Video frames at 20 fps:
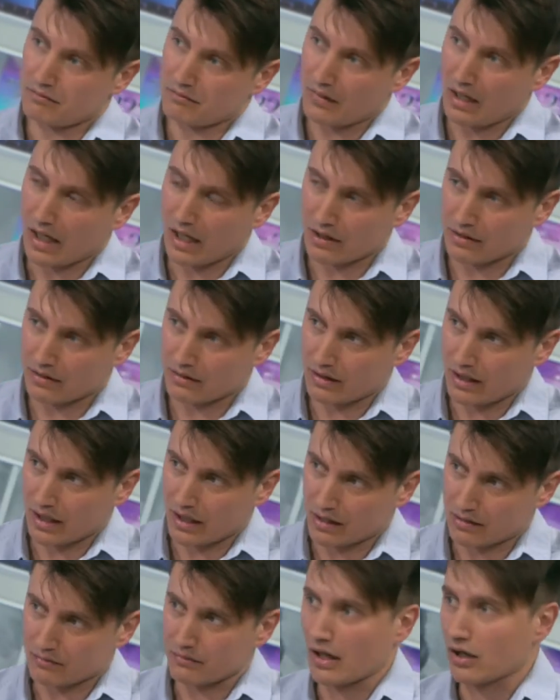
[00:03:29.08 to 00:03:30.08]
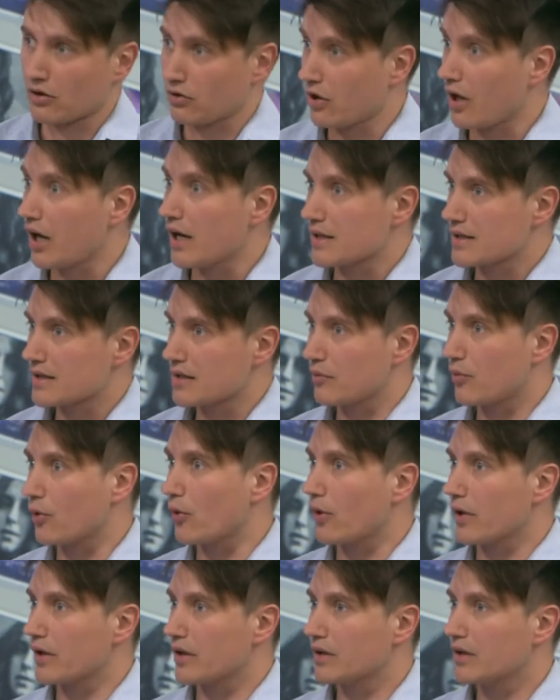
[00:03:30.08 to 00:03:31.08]
across the
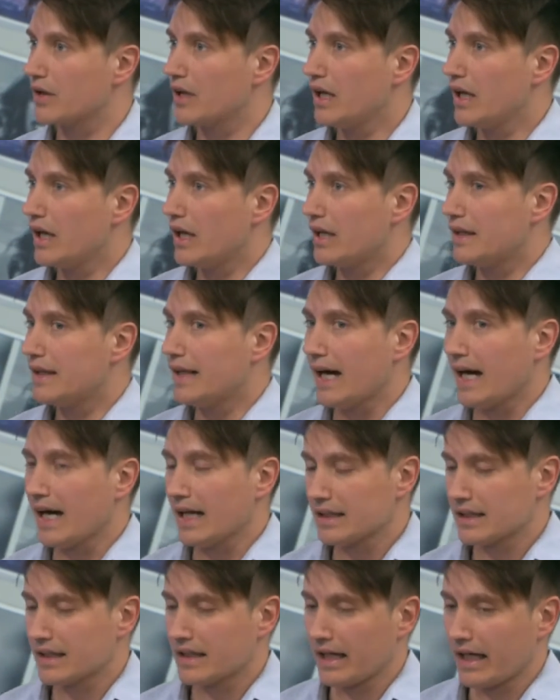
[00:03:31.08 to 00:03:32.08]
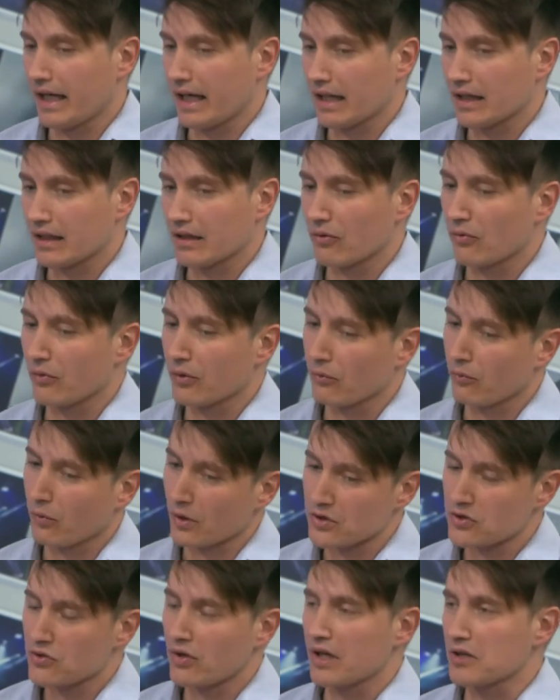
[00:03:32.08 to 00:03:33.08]
board, that can,
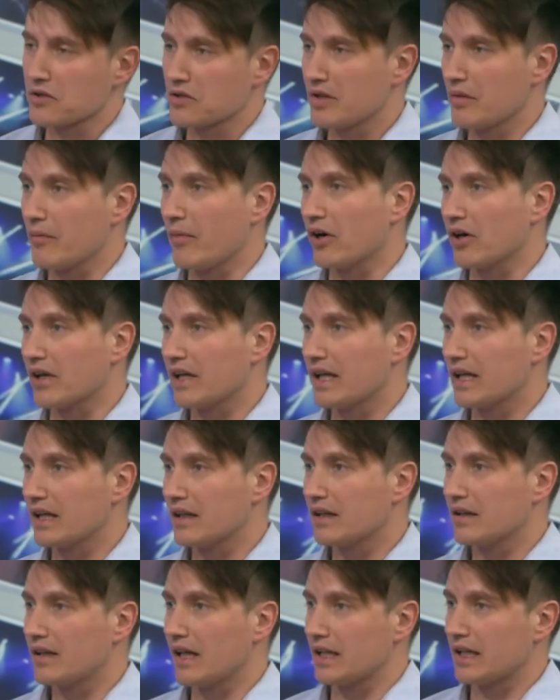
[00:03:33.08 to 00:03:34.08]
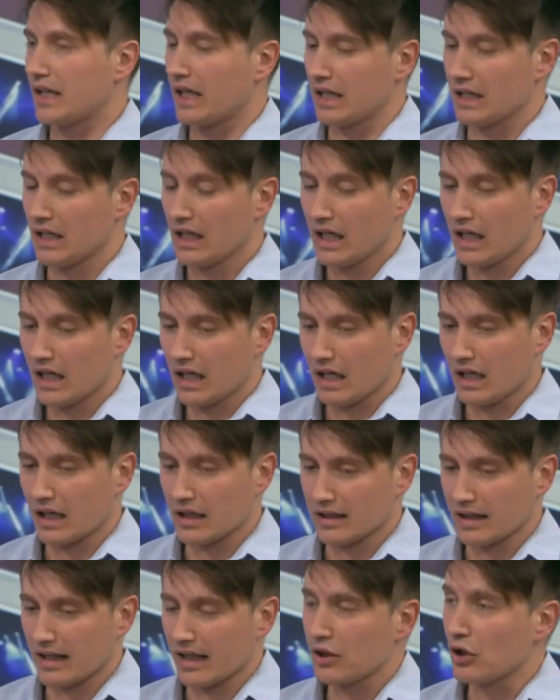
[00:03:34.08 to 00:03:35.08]
once you enter the market,
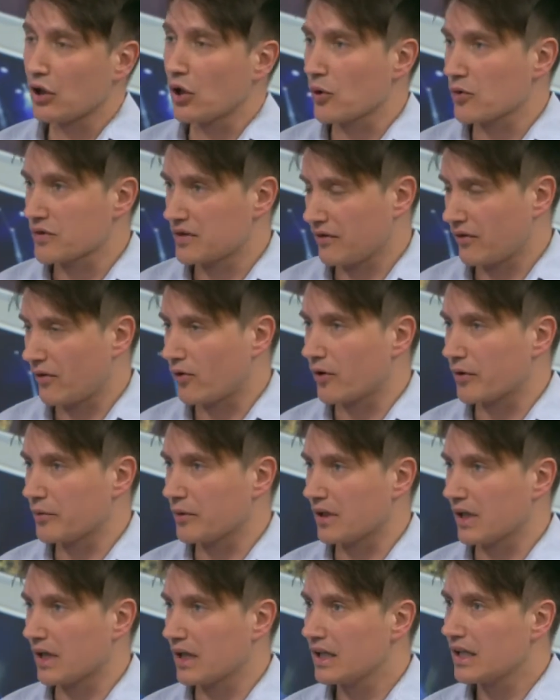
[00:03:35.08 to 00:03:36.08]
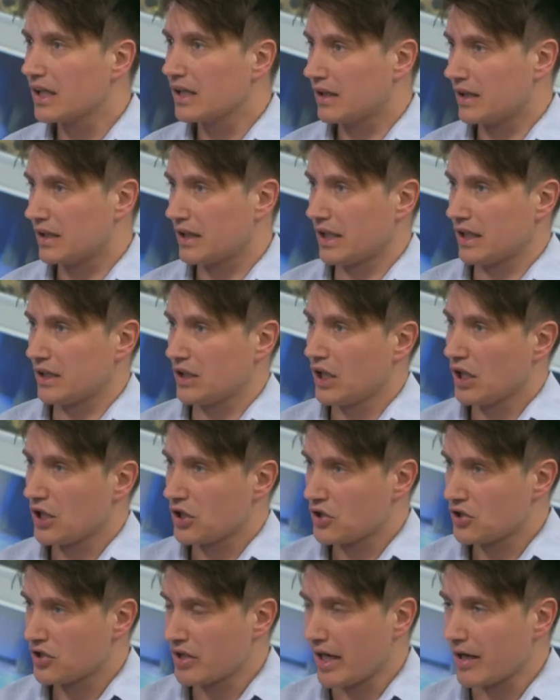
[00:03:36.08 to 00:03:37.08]
that knows the formula, that can
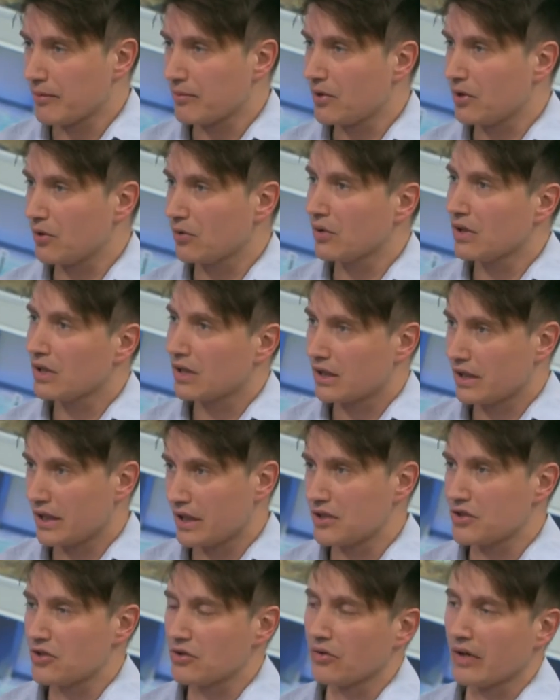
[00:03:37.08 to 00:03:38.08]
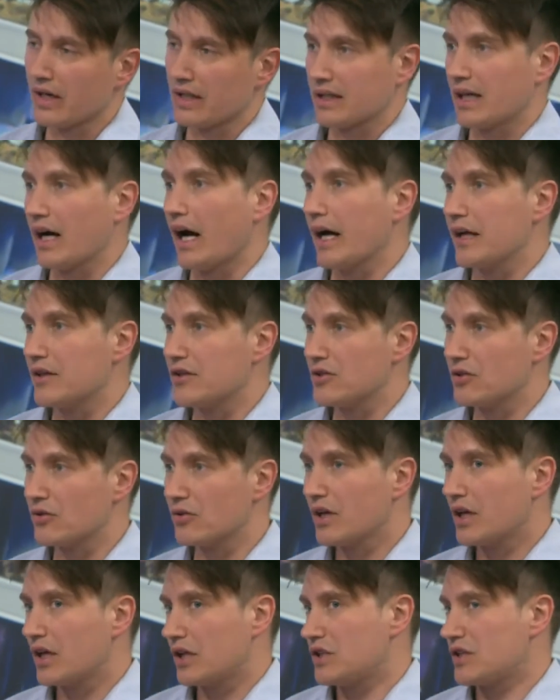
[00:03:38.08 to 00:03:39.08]
shape you, lead you, and guide you.
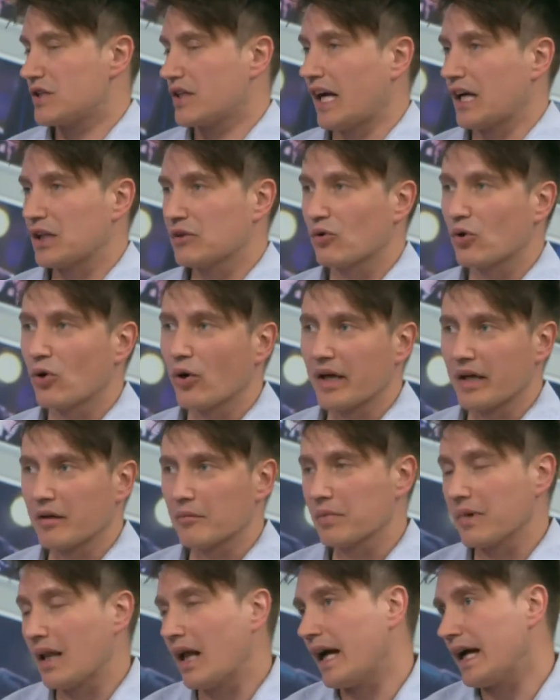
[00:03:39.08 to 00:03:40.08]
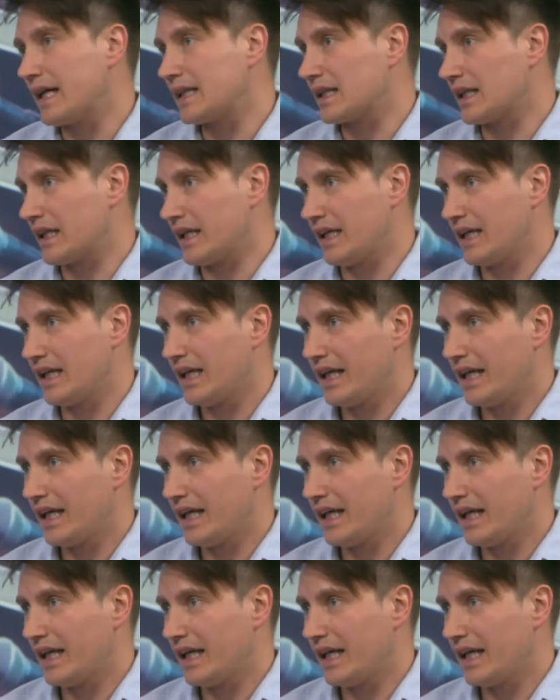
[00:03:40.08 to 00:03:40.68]
Just kind of going blindly